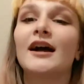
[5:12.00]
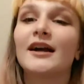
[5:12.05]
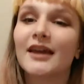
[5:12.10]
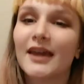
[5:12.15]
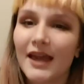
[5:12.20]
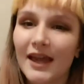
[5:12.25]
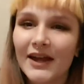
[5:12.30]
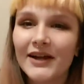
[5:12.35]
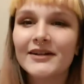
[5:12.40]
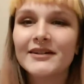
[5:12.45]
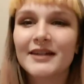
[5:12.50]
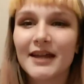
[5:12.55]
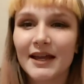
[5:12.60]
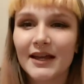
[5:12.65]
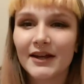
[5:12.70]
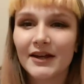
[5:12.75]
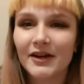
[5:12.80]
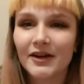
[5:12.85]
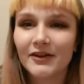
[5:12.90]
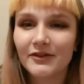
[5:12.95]
a
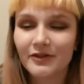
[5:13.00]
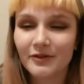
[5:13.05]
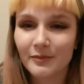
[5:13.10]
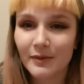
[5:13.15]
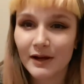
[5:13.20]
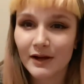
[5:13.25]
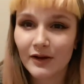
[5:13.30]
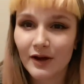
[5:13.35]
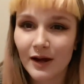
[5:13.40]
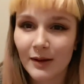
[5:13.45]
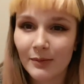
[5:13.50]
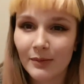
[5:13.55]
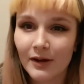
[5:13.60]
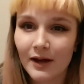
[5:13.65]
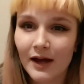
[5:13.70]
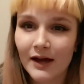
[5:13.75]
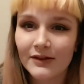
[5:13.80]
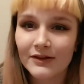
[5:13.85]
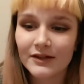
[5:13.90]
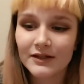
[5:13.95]
caretaker for my grandpa
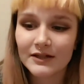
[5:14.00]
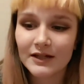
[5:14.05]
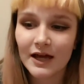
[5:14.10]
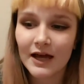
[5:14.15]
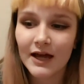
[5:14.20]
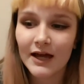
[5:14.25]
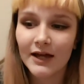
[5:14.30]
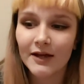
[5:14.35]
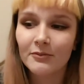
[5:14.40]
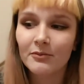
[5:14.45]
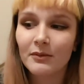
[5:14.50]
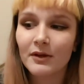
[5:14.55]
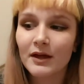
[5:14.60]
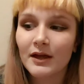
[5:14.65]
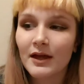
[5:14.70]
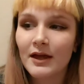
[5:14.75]
at the time,